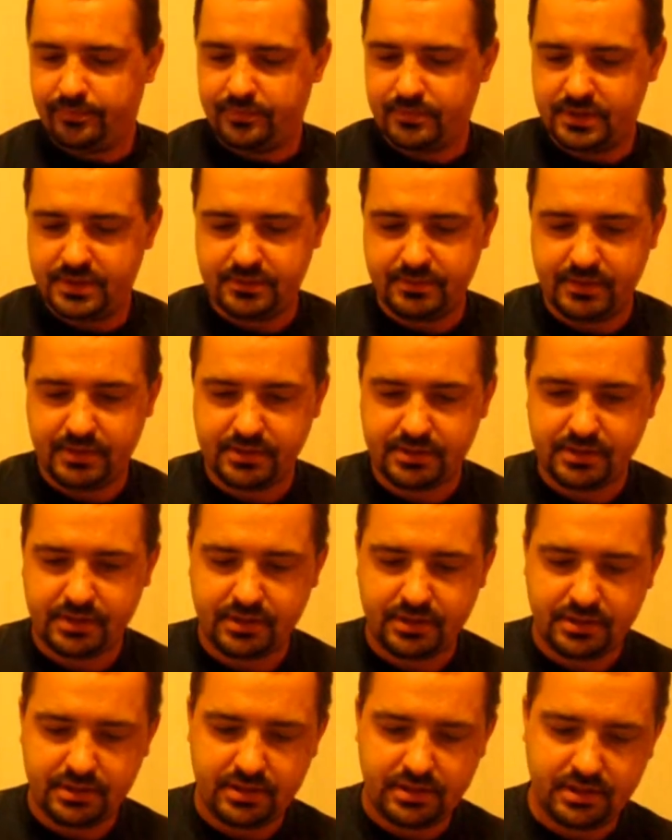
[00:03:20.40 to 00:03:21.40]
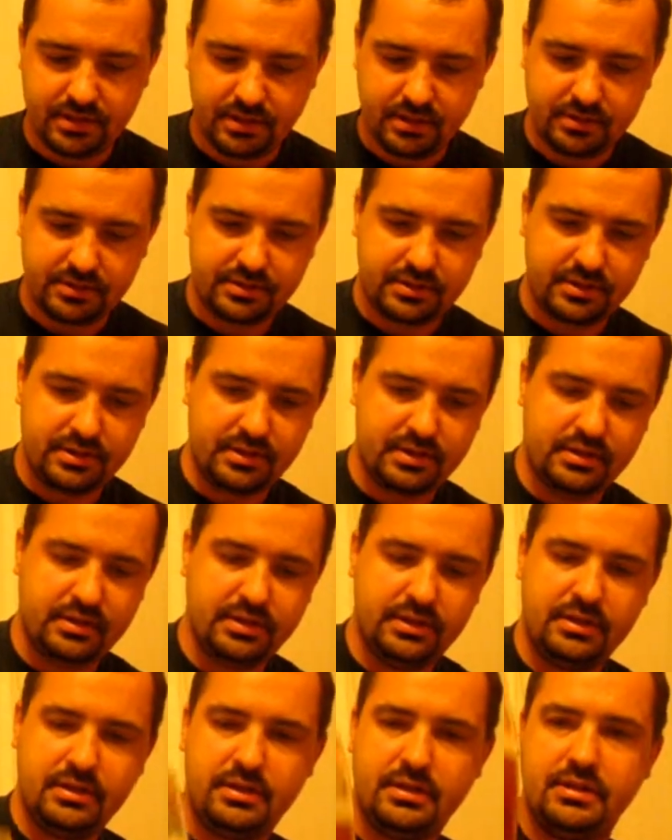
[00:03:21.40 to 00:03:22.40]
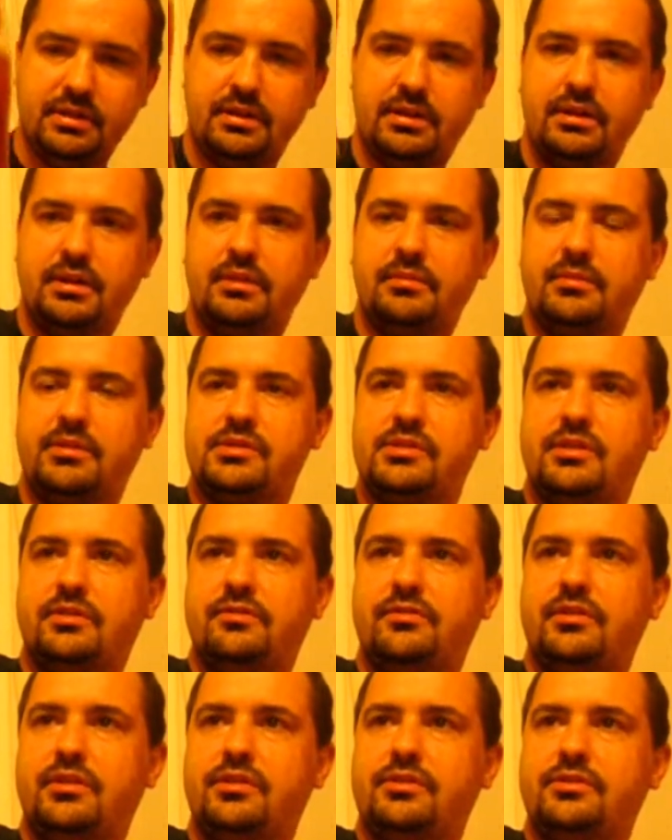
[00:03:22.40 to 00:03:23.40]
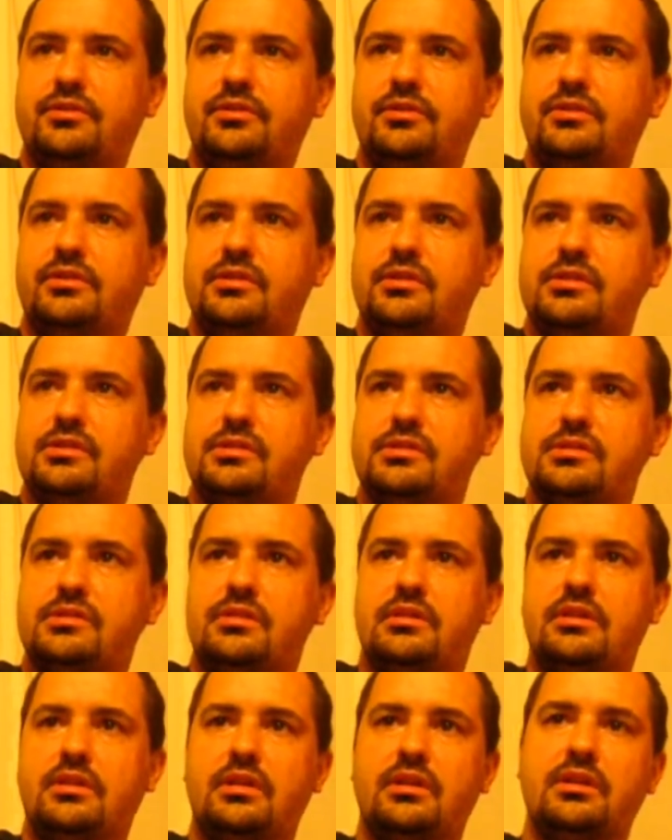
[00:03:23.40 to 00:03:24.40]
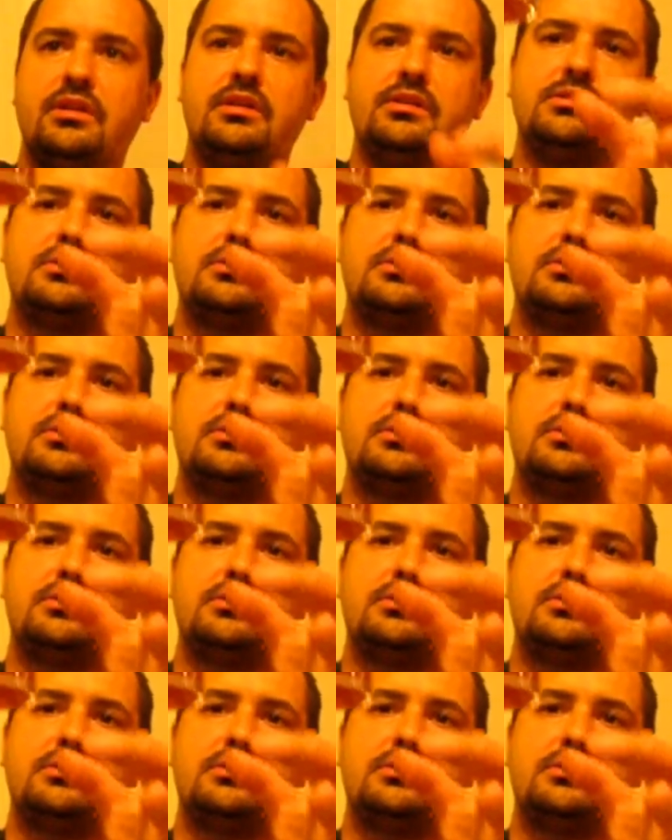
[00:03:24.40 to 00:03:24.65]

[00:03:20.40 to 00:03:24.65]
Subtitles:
Smells good, looks good. It's unfiltered because it's